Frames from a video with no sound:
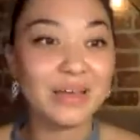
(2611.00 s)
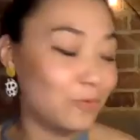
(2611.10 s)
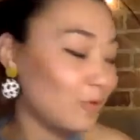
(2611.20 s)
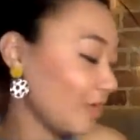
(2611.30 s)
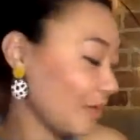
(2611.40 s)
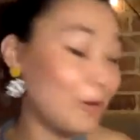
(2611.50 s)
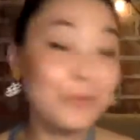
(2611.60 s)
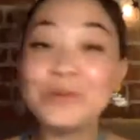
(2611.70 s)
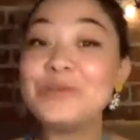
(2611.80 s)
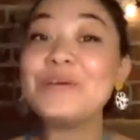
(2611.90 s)
Well, I
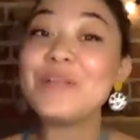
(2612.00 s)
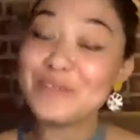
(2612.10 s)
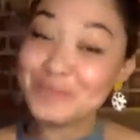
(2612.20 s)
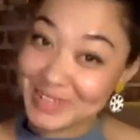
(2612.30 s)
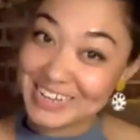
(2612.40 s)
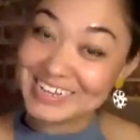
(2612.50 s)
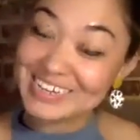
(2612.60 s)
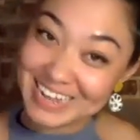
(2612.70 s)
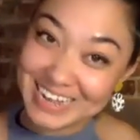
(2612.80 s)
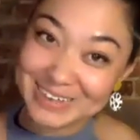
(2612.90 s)
hope you do a lot of playing
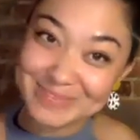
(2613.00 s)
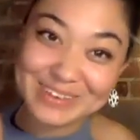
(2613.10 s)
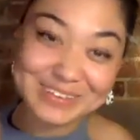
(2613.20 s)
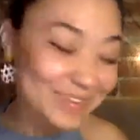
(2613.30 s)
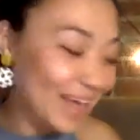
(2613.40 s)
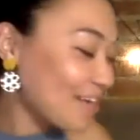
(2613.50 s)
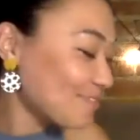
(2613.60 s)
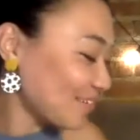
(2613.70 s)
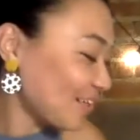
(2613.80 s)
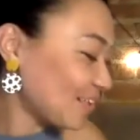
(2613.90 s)
tonight, because you have
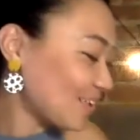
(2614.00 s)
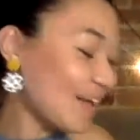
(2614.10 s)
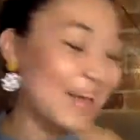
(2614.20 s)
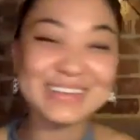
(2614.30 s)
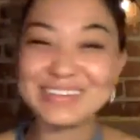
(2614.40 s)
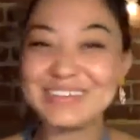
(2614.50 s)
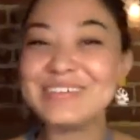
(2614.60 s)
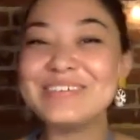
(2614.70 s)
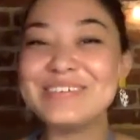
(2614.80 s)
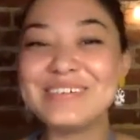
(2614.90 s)
a lot
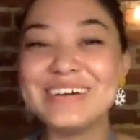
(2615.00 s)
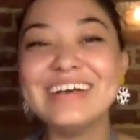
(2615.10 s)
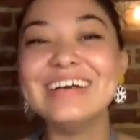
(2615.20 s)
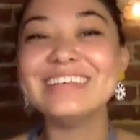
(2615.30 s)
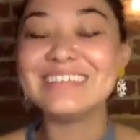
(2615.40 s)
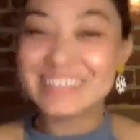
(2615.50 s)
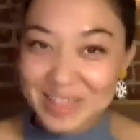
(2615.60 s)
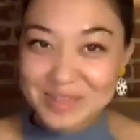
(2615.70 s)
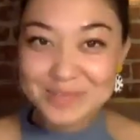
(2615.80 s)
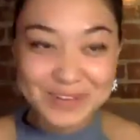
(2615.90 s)
to
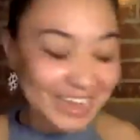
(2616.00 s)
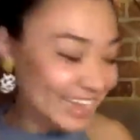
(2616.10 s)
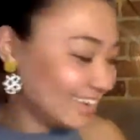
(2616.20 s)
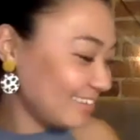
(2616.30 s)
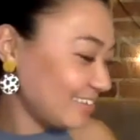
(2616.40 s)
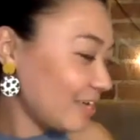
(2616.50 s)
celebrate.